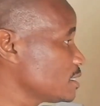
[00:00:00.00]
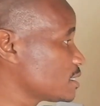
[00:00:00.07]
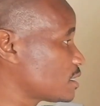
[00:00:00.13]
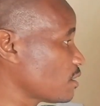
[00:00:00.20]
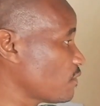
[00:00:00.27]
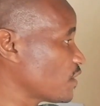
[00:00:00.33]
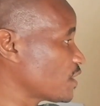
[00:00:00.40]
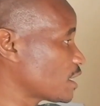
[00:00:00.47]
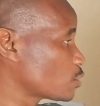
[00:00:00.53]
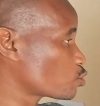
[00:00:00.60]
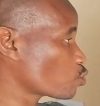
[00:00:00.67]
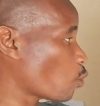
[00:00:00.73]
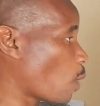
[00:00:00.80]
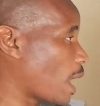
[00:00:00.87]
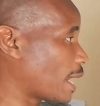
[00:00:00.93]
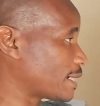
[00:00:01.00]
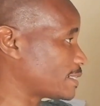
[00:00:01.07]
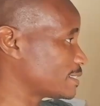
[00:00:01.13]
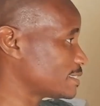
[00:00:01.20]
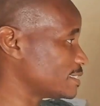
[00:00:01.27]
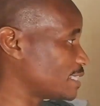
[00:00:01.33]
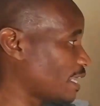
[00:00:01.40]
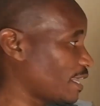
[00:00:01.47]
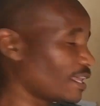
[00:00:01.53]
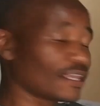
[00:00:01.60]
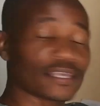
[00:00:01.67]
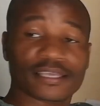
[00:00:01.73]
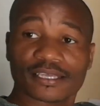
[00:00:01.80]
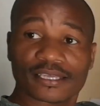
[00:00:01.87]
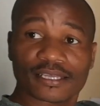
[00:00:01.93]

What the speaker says: is given as 1. There